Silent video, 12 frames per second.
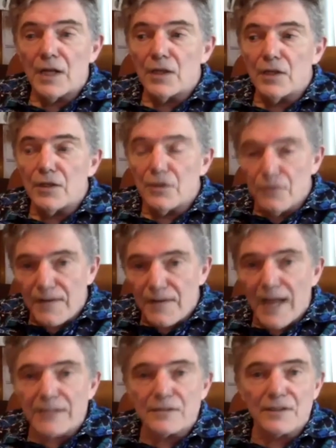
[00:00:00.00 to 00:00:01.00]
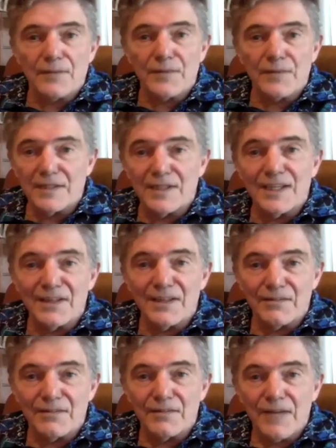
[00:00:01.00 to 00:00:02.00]
you've got something to give.
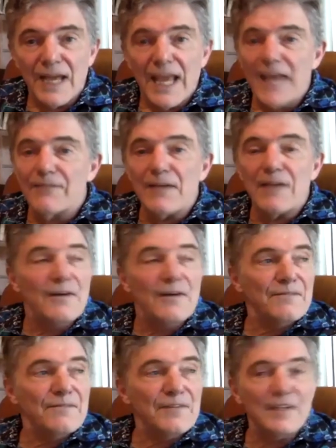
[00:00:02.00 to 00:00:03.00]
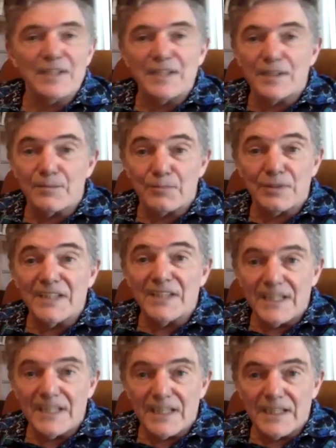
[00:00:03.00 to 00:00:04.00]
If I'm feeling
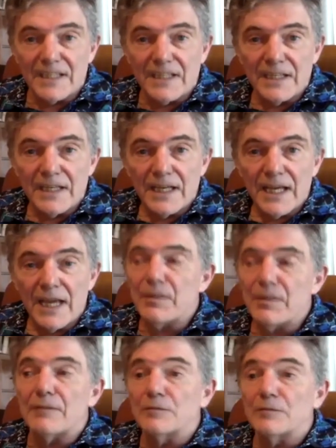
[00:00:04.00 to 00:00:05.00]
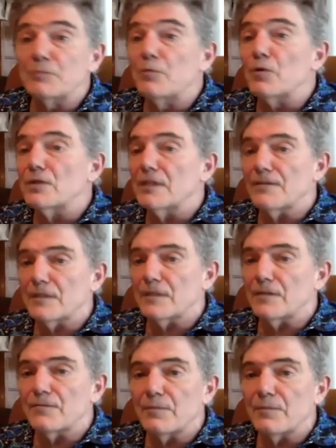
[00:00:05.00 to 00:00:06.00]
depleted, it becomes more
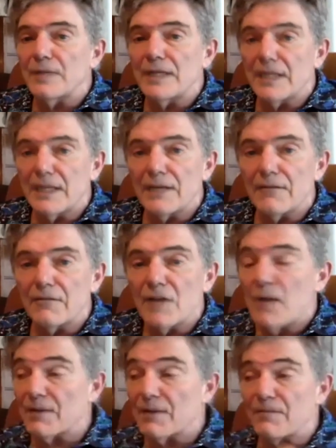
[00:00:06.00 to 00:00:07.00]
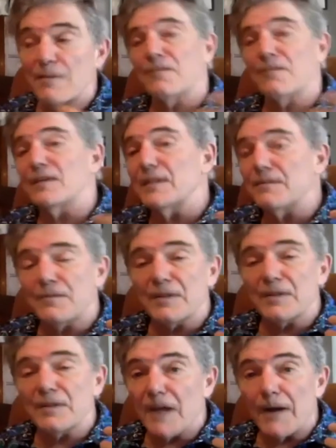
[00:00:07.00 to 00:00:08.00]
difficult for me to give. But if I'm feeling
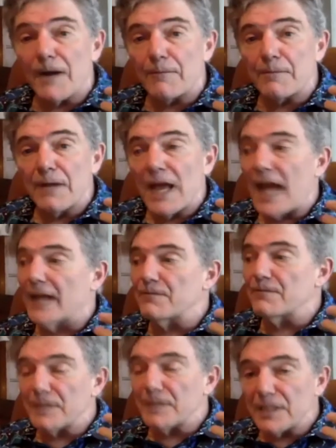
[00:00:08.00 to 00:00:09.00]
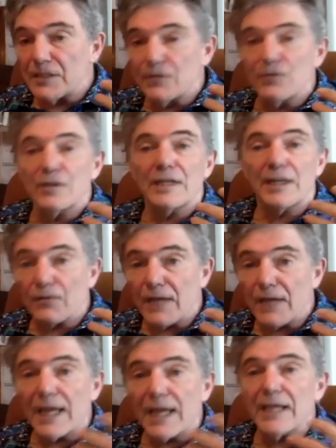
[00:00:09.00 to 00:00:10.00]
filled up and I'm feeling good and
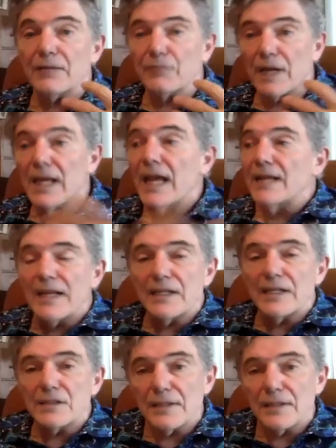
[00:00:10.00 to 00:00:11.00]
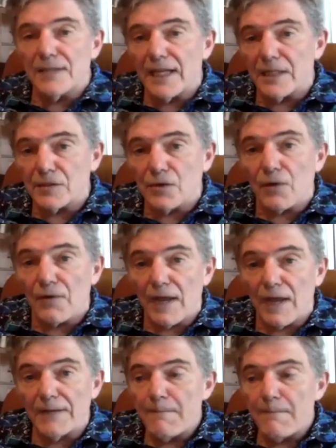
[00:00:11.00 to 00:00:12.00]
okay, and then it's all right.
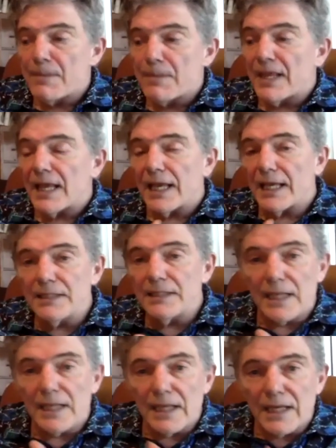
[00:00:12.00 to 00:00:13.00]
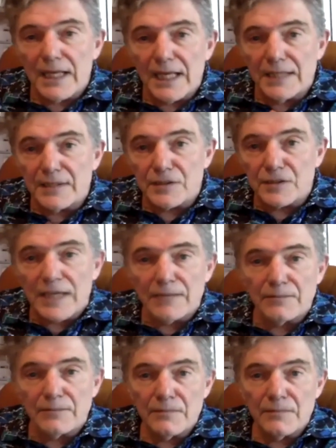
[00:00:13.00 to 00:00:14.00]
In the
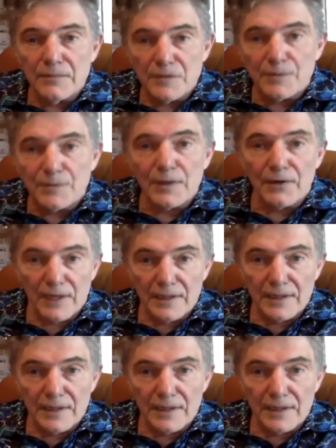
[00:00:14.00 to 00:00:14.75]
same spirit,